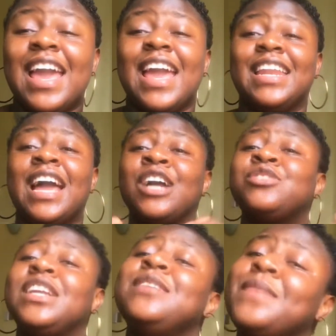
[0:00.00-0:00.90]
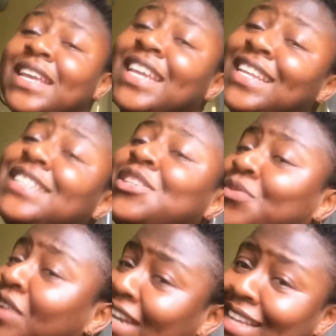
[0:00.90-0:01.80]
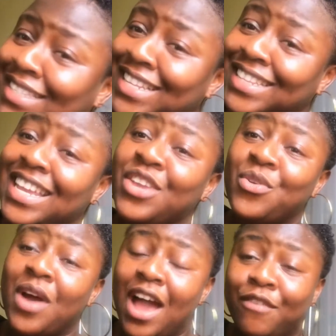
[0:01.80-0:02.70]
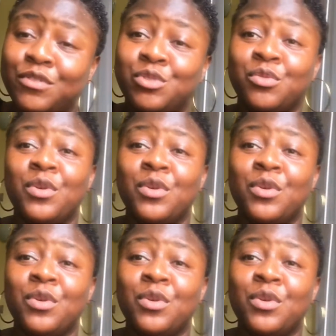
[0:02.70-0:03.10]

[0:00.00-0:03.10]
and actually making it in real estate, then you have to